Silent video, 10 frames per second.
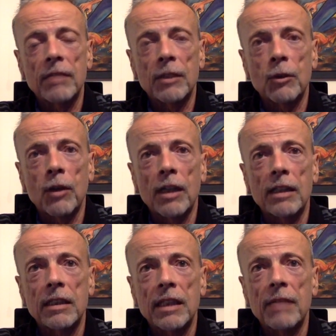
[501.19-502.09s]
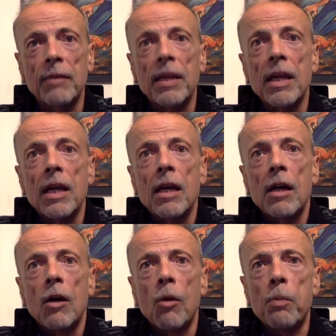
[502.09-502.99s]
That's all I can say.
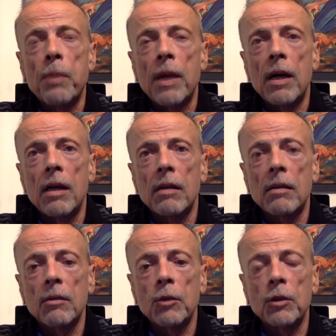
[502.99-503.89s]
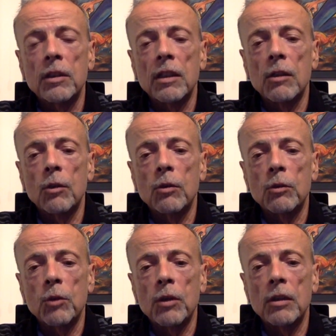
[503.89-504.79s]
Hope you continue to
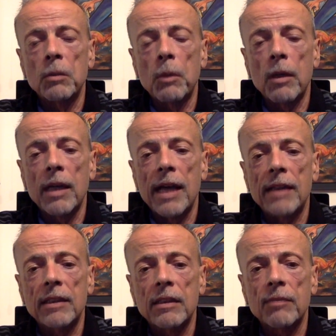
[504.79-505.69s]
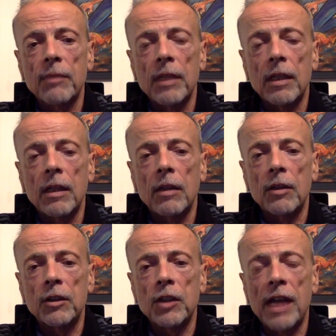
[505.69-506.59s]
enjoy these broadcasts.
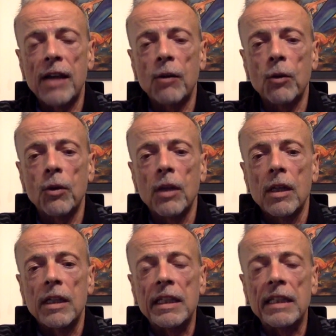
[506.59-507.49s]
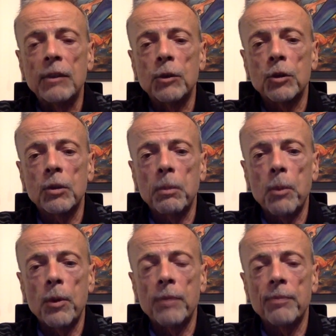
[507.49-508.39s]
The channel needs your
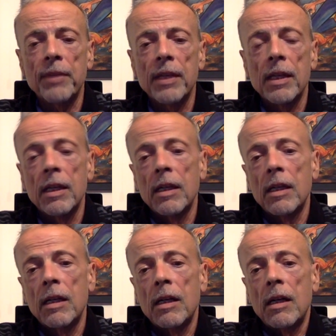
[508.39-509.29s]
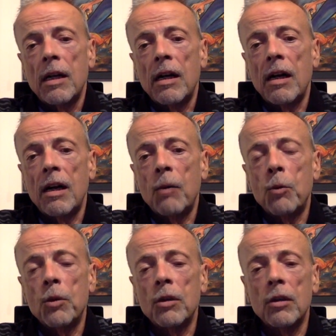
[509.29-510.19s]
support. I
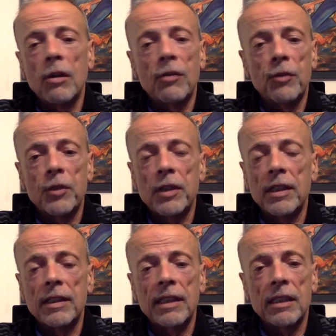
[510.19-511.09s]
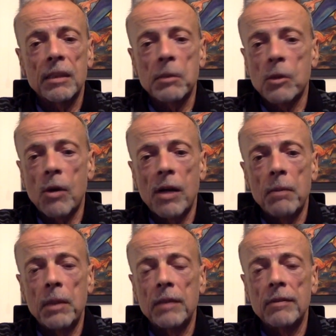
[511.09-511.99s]
would love for you to hit that subscribe
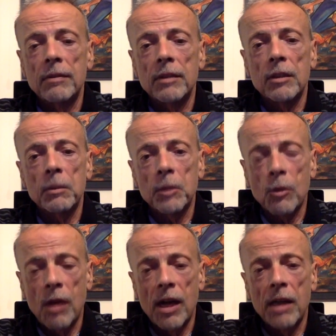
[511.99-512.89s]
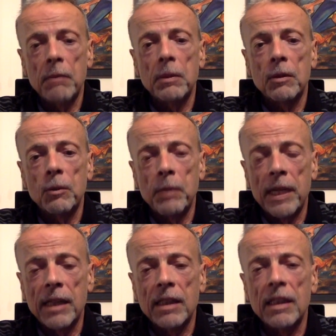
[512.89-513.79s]
button. Subscribe. You may
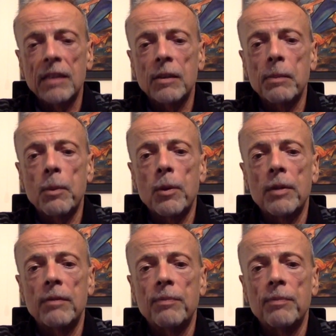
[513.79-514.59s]
not think it's important.